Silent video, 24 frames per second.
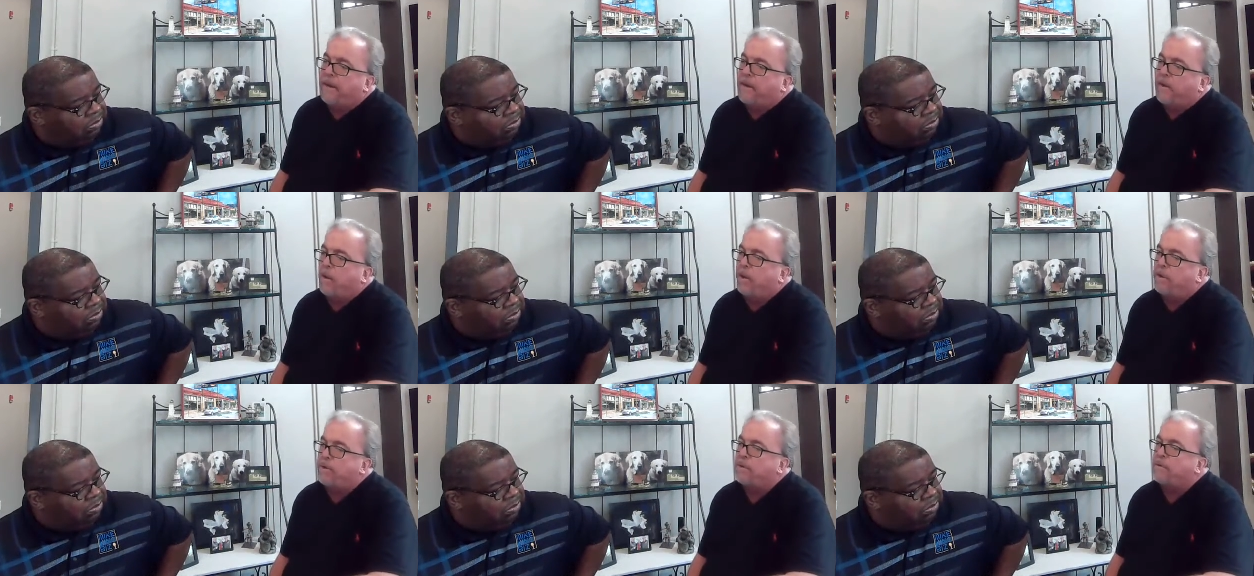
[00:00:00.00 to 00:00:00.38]

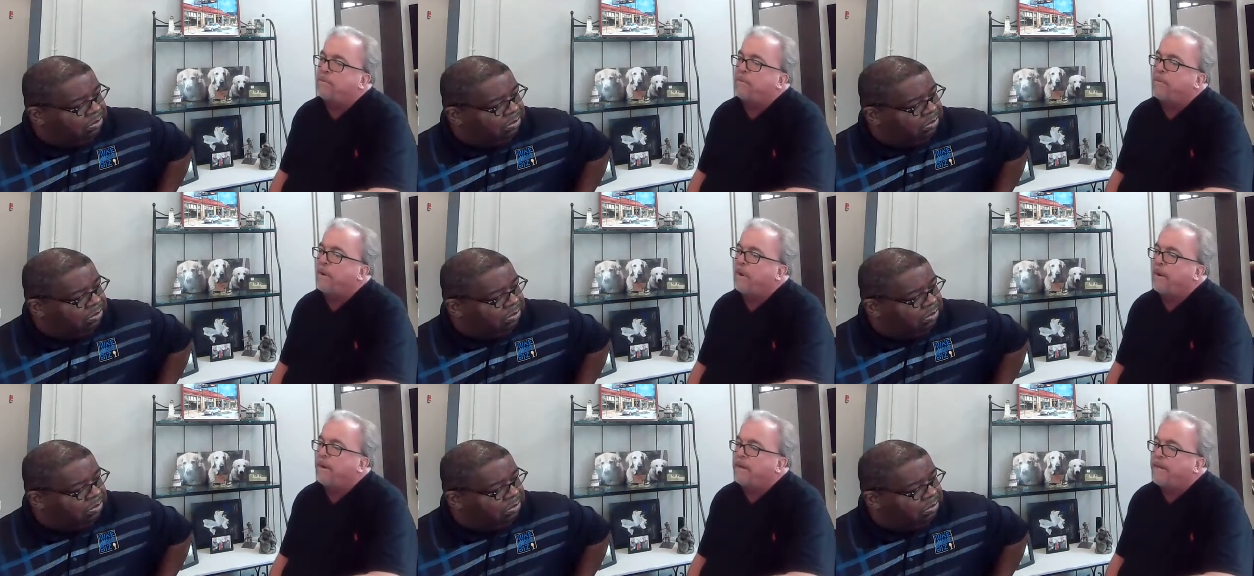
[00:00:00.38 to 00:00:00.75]
Speaker 1: I
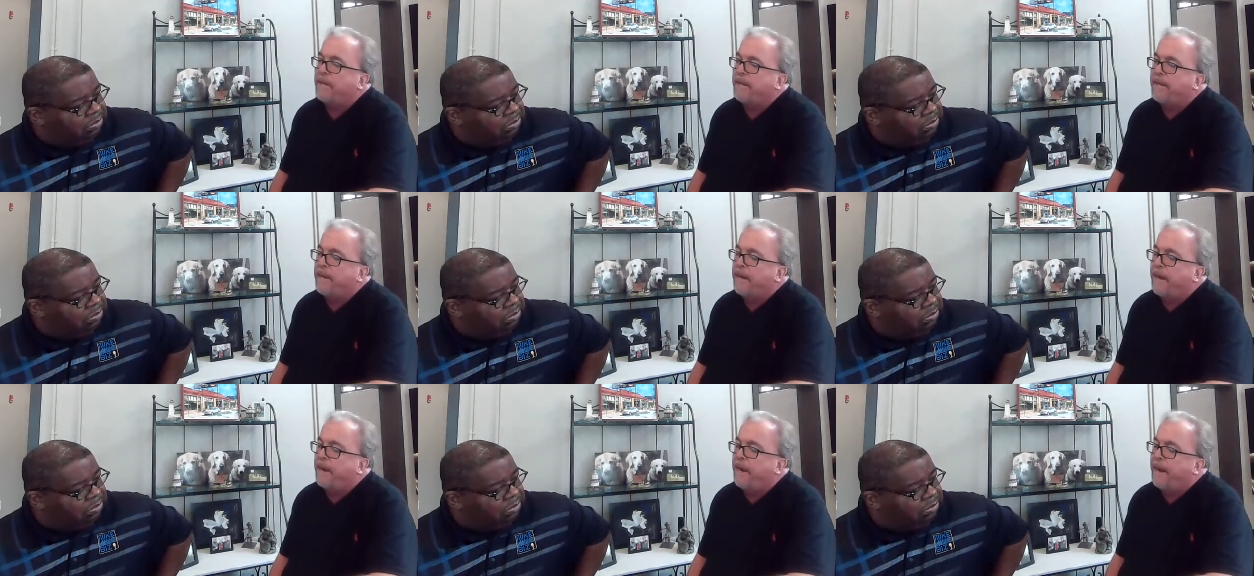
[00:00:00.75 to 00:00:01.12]
called our
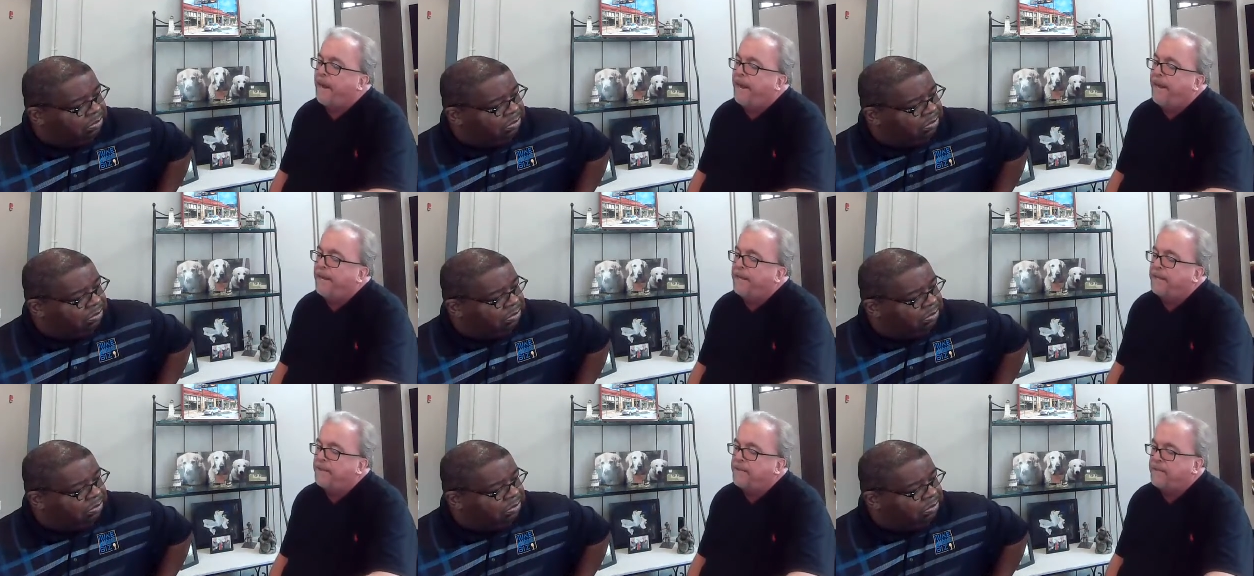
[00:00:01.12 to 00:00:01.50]
marketing
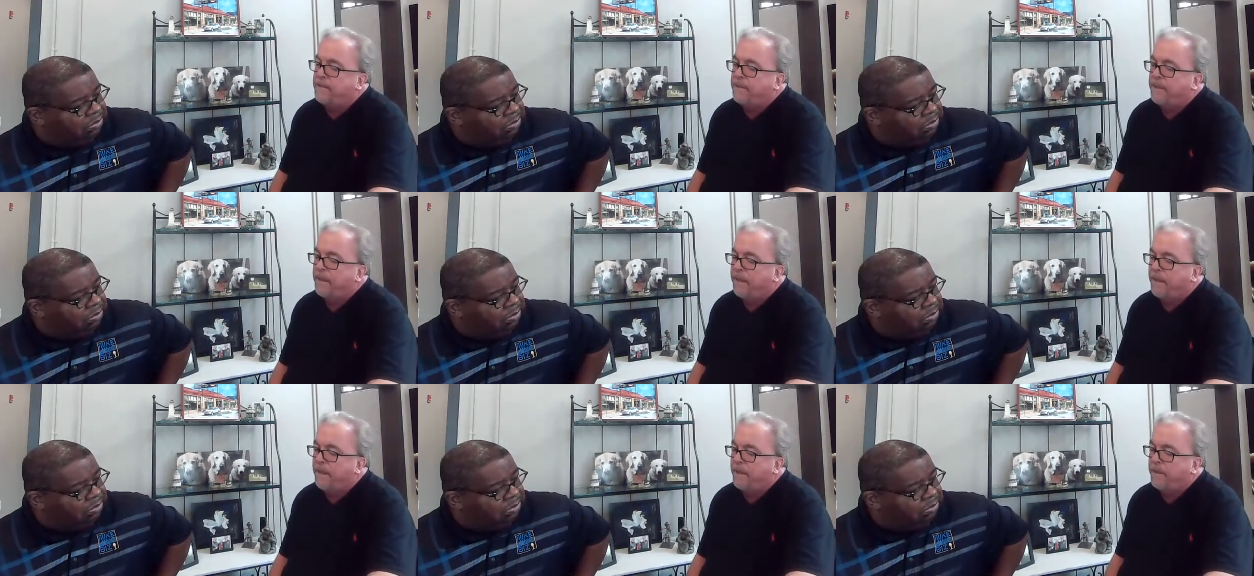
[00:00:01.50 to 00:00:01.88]
guy
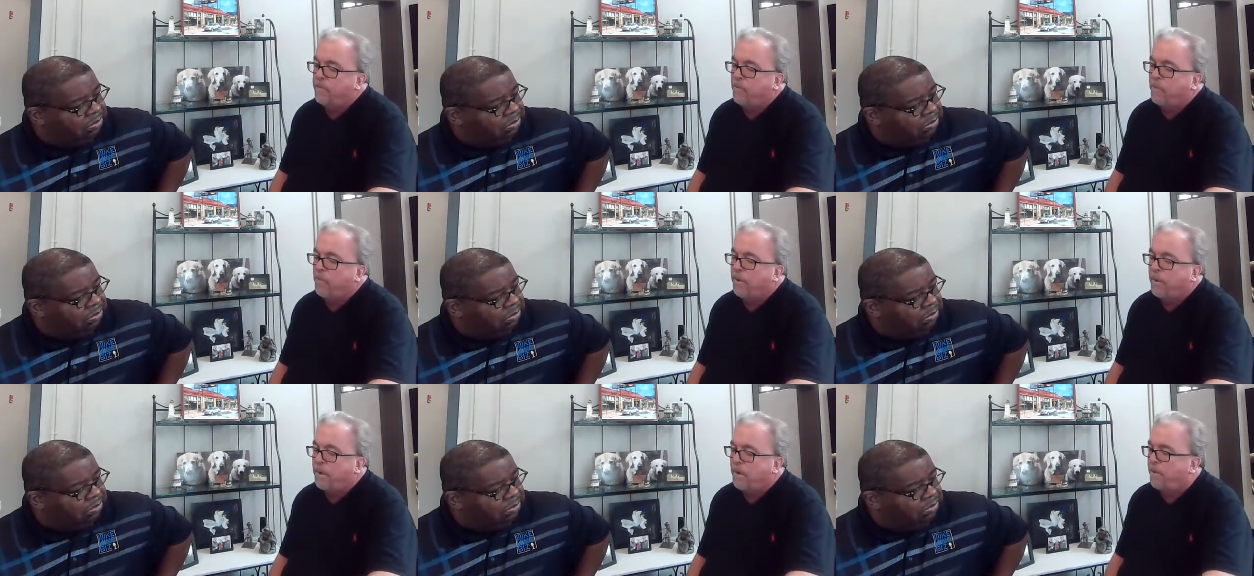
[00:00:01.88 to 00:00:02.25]
and
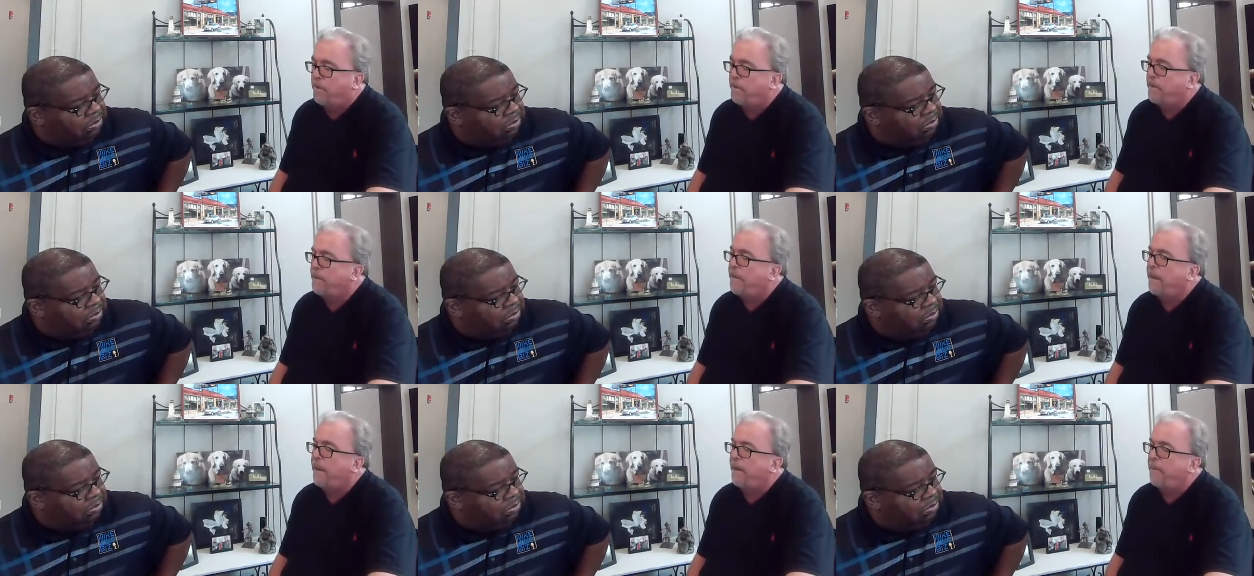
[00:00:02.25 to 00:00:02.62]
said, We're
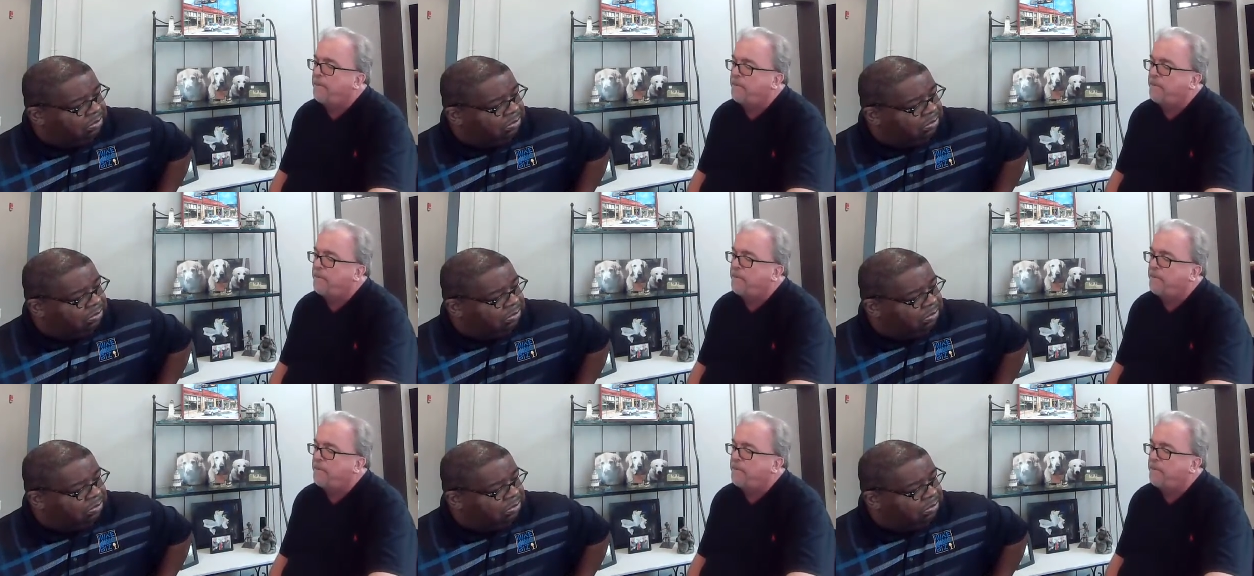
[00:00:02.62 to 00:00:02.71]
going the